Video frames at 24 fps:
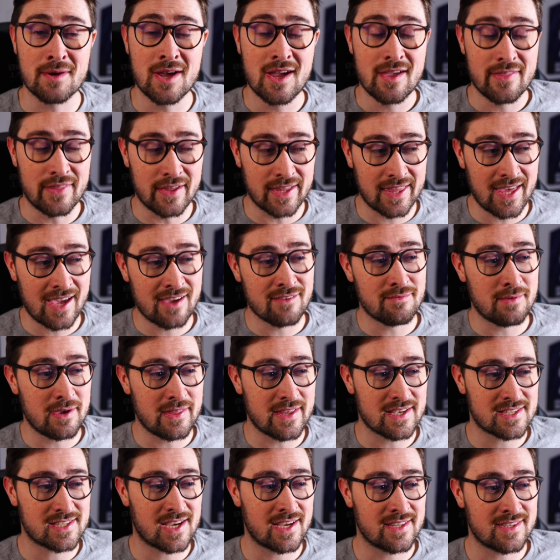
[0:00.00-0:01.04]
that gave me
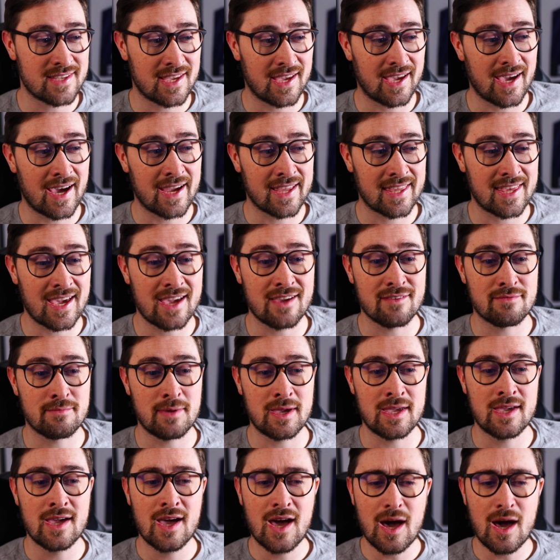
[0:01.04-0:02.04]
this idea and gave me